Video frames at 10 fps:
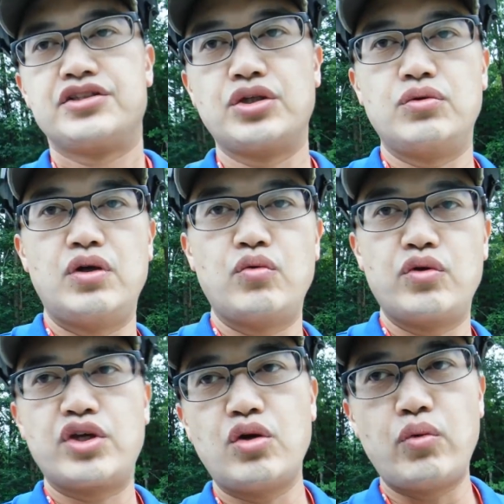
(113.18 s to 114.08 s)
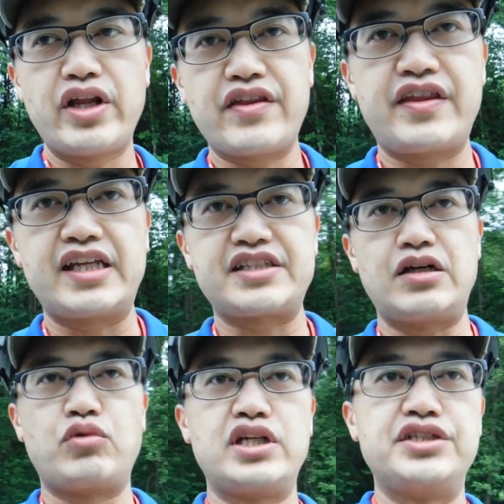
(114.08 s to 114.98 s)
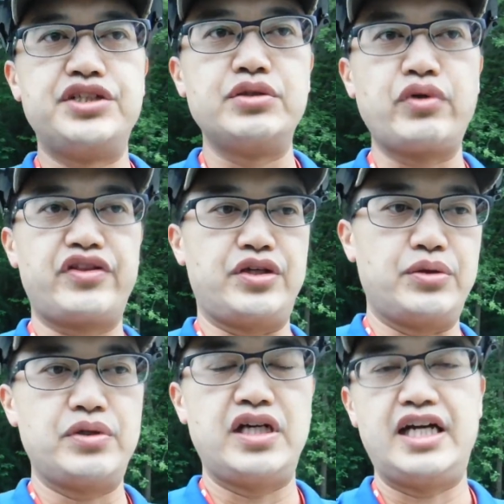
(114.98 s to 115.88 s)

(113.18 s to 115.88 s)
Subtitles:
So, you know, one of the things I want to do with you